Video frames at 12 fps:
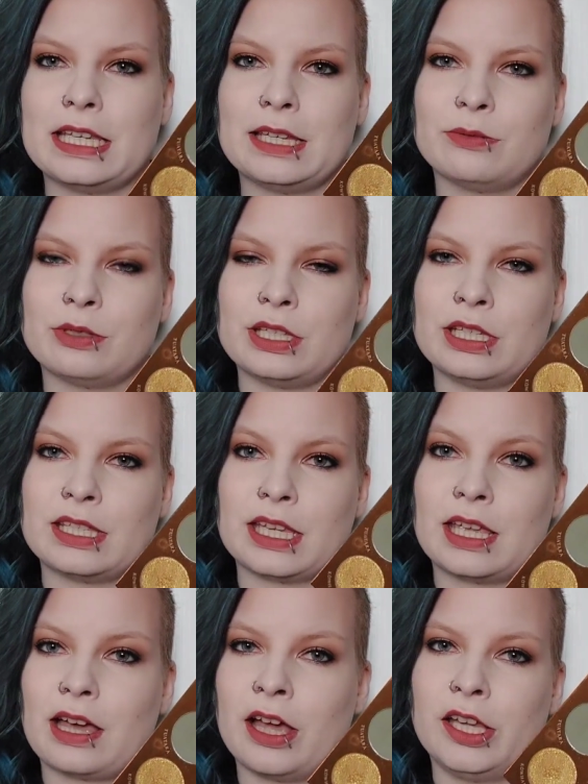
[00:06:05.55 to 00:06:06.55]
It was
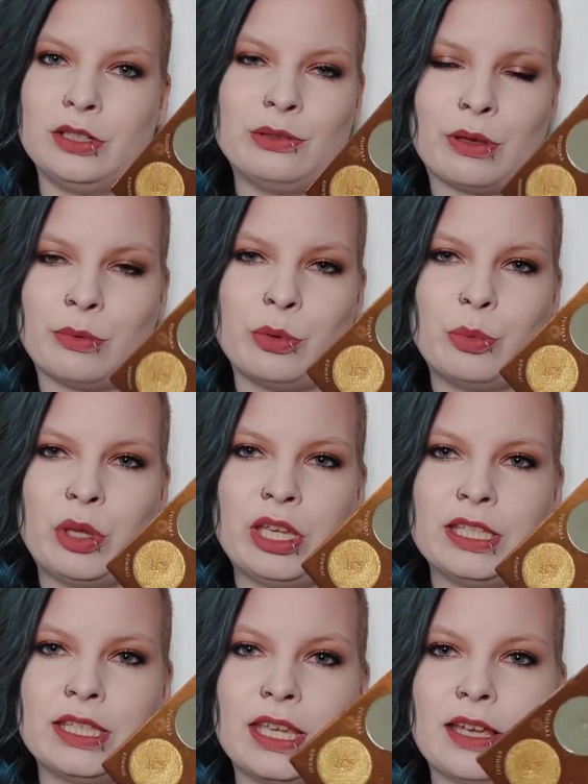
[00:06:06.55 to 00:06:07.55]
easy. I knew that would be
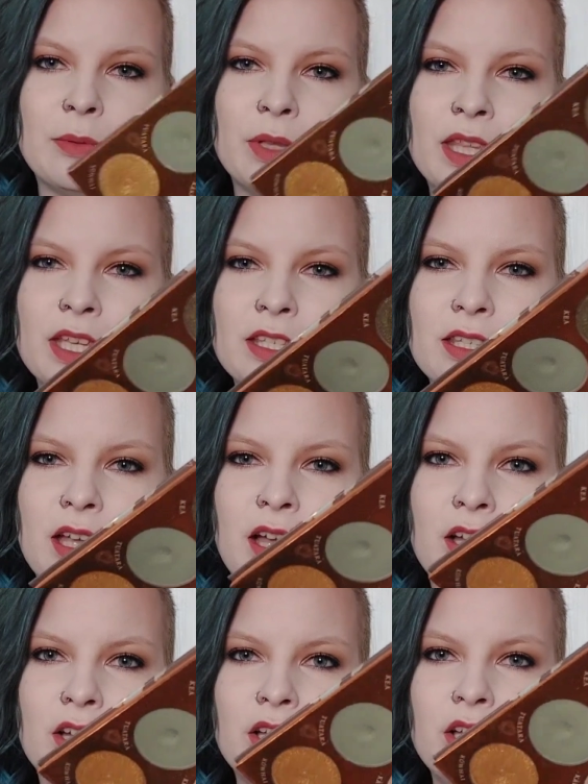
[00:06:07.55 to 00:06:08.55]
easy. I mean, these
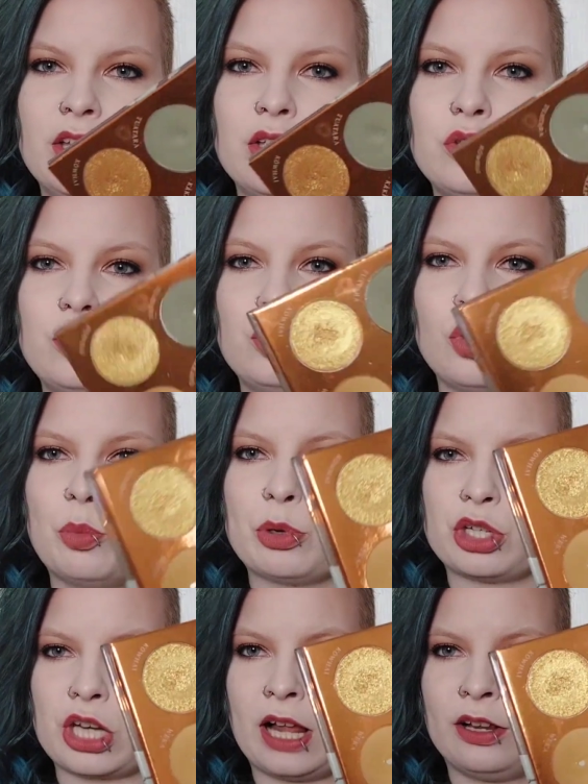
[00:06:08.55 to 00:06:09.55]
are super
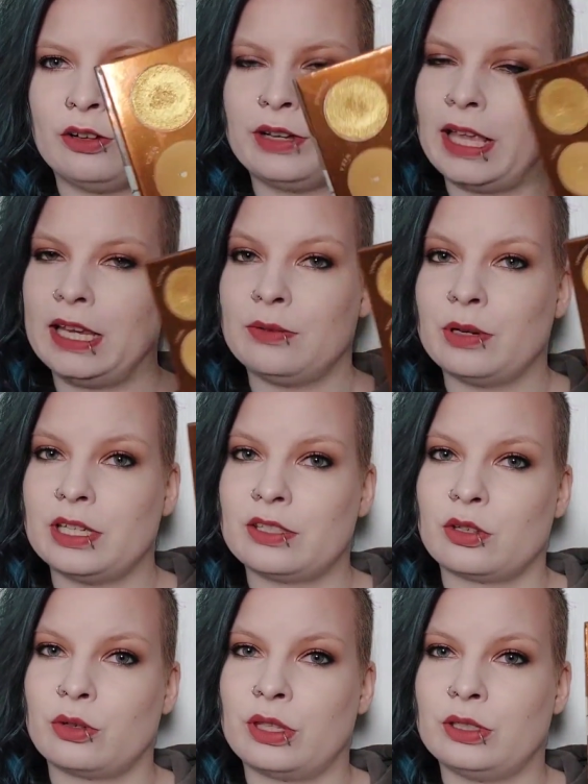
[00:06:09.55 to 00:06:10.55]
shallow anyway,
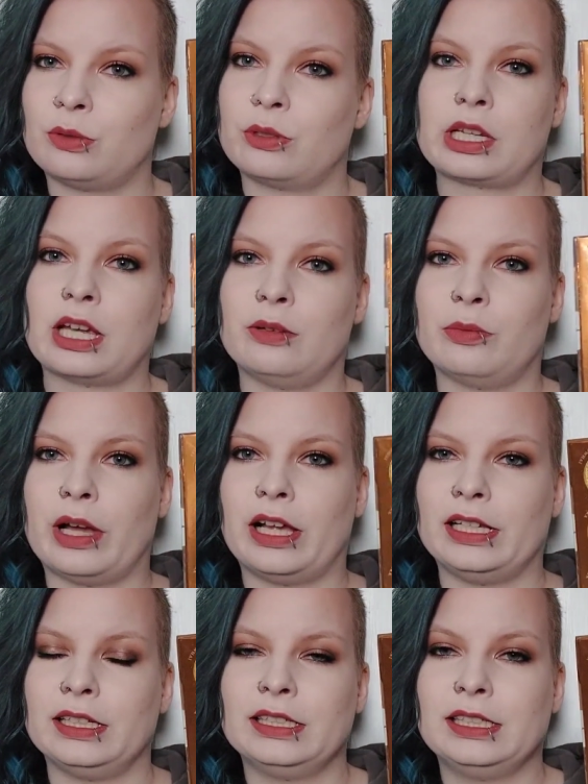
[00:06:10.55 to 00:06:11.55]
so this was kind of
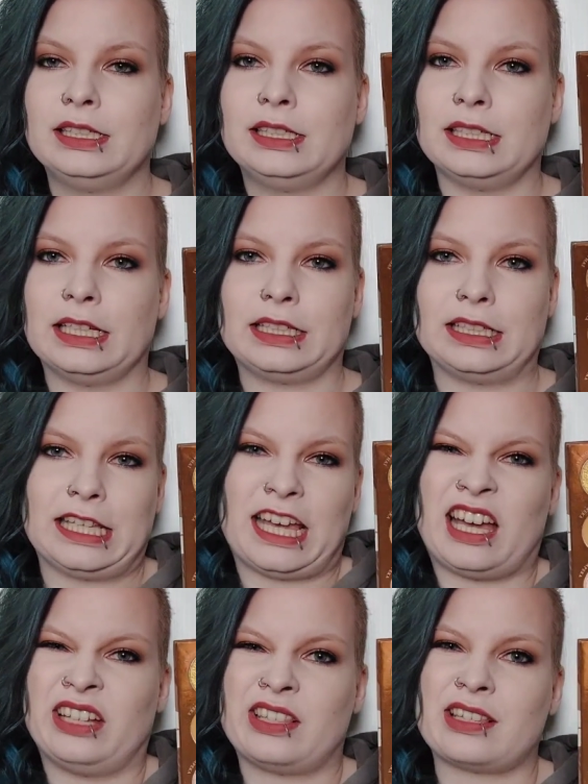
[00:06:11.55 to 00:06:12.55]
my, like,
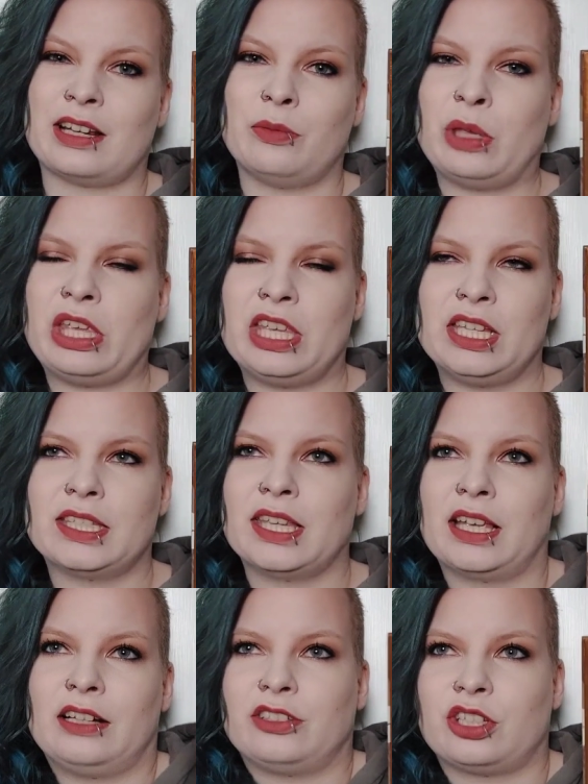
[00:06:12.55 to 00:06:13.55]
yeah, it's gonna be
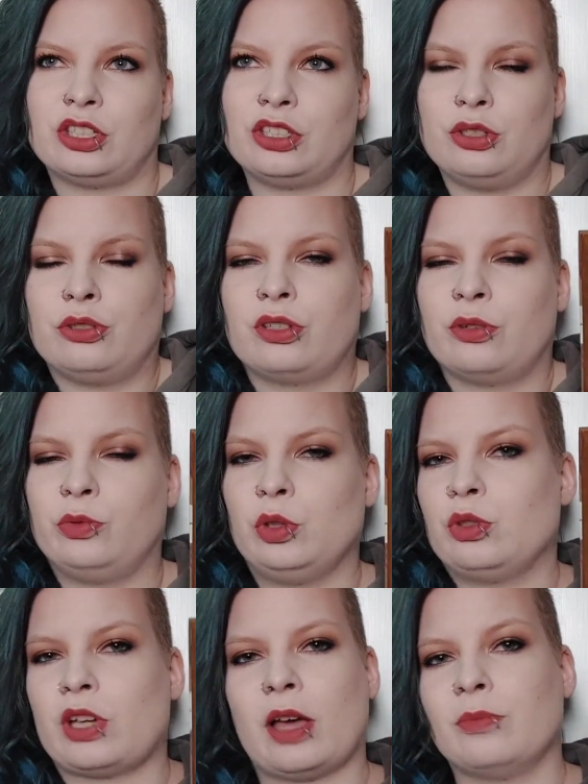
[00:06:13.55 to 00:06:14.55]
easy. I'll just use it a
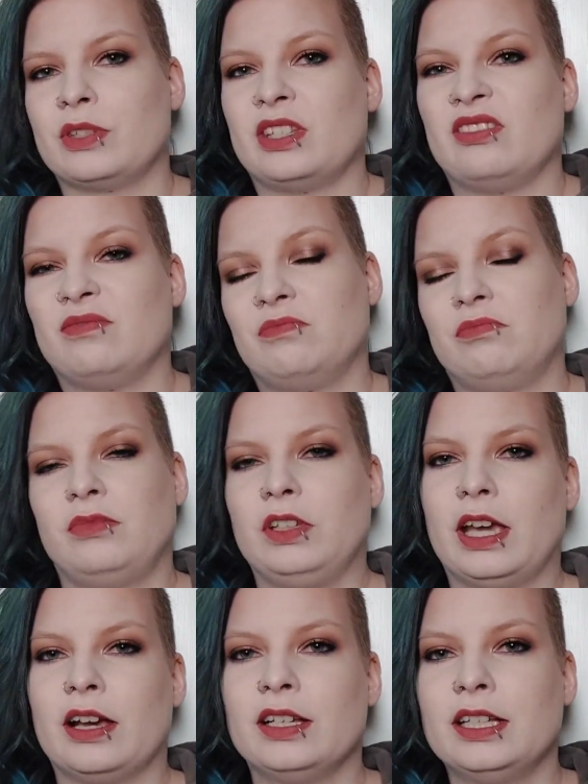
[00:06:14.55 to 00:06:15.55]
few times and yeah.